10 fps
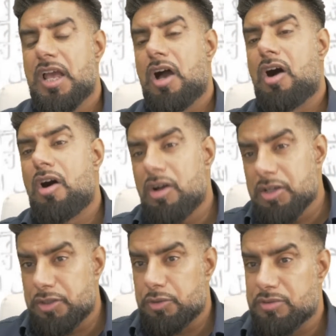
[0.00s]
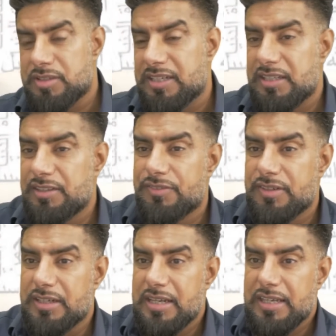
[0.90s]
argues that
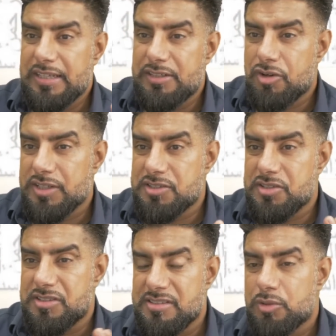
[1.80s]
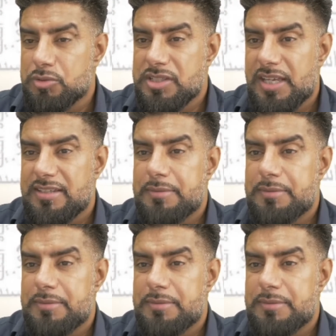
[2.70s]
even he tries to dissociate